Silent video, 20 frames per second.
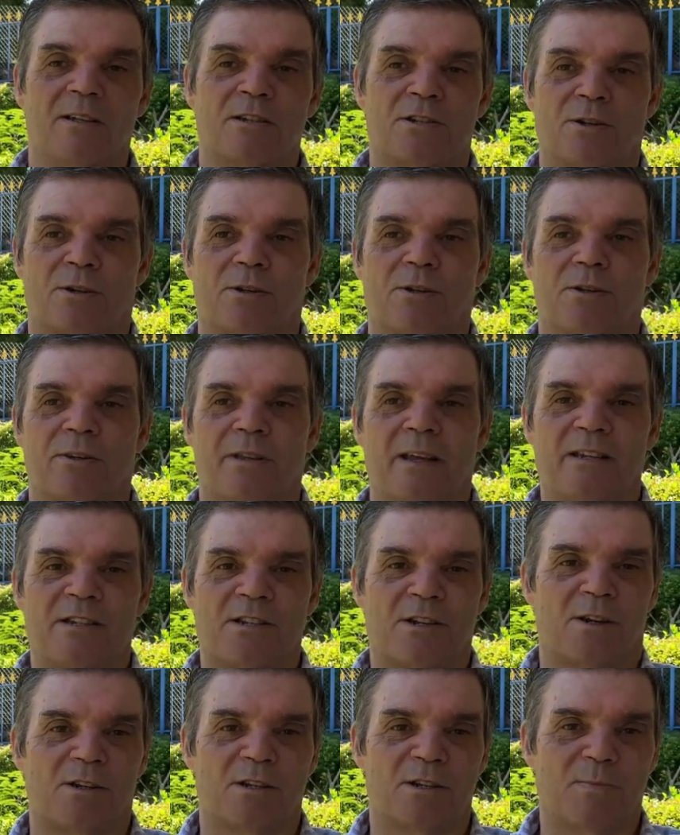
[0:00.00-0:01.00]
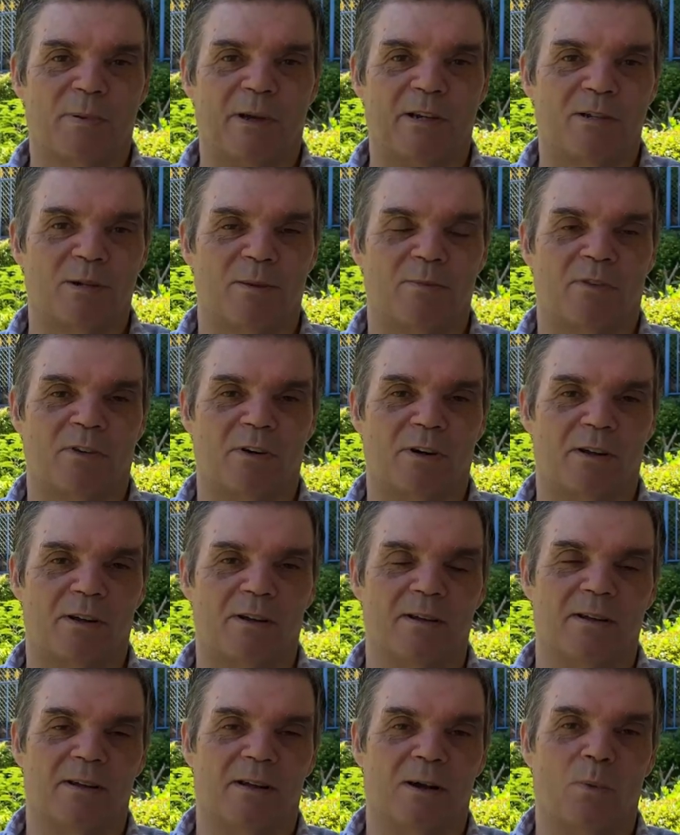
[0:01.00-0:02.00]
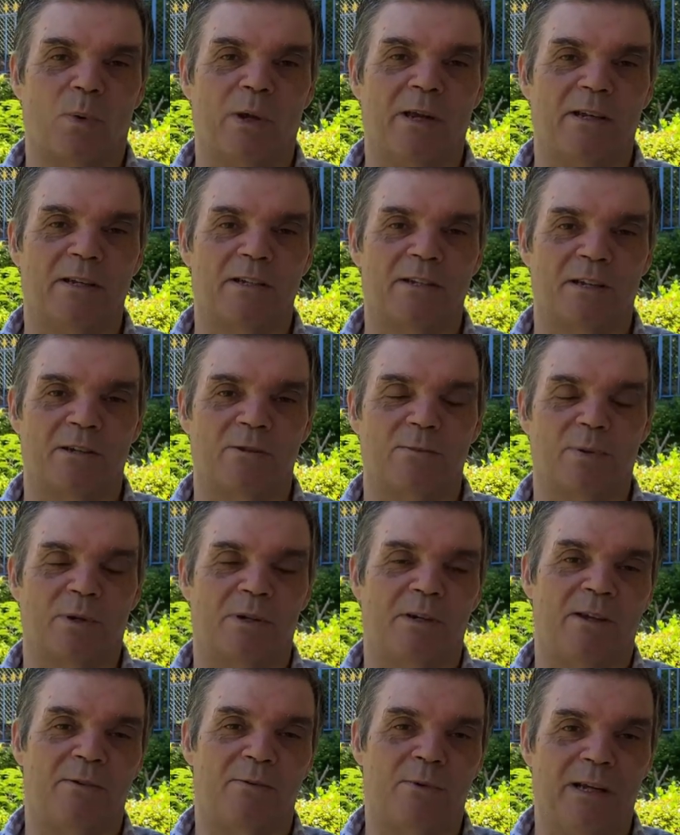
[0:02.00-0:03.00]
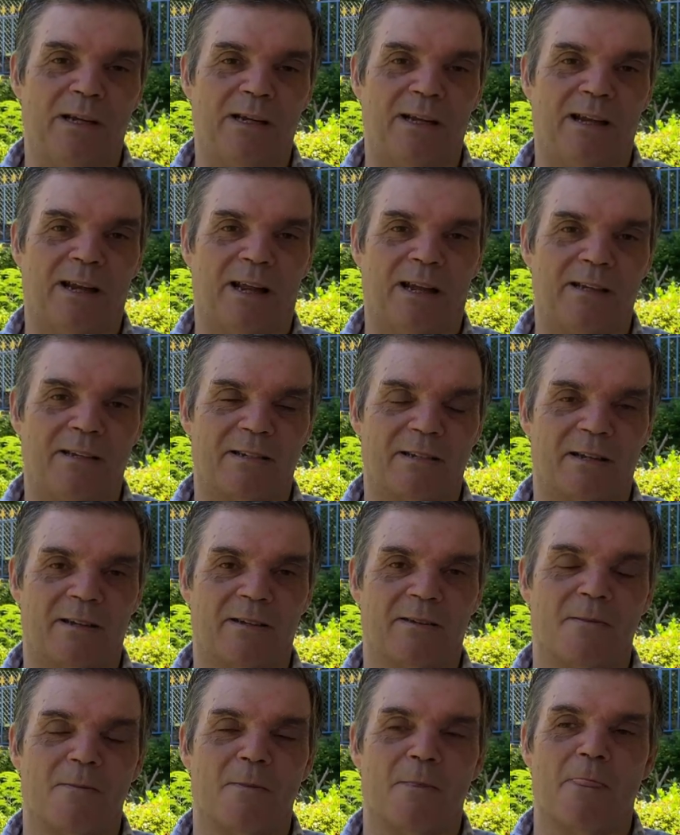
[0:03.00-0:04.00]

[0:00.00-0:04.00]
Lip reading: So they sort of split up for a week or two, but he really liked her.